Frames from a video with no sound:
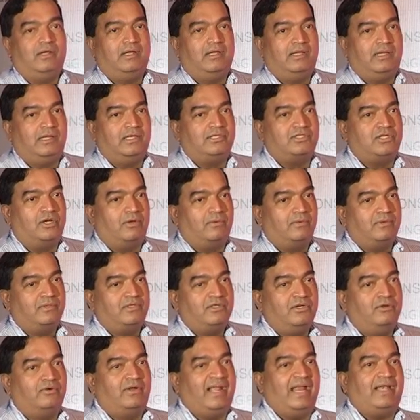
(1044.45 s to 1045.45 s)

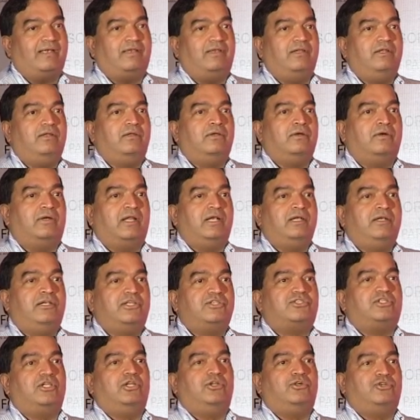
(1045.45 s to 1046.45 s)
You can
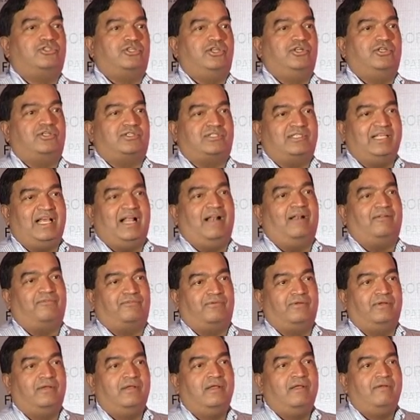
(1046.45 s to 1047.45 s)
disillusion yourself
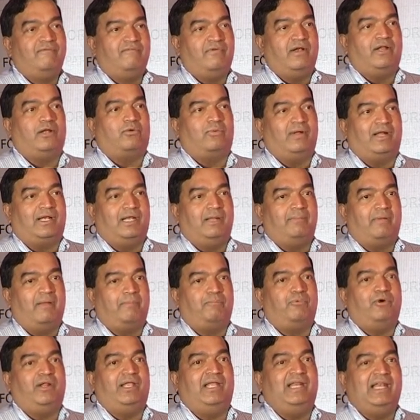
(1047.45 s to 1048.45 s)
very quickly by
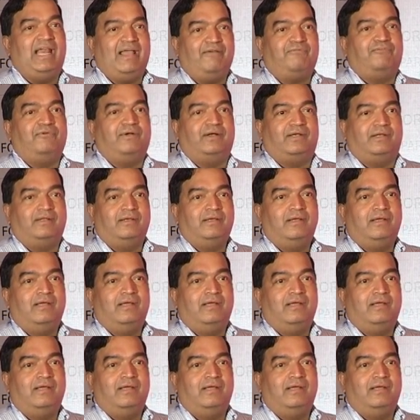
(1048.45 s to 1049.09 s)
putting in effort.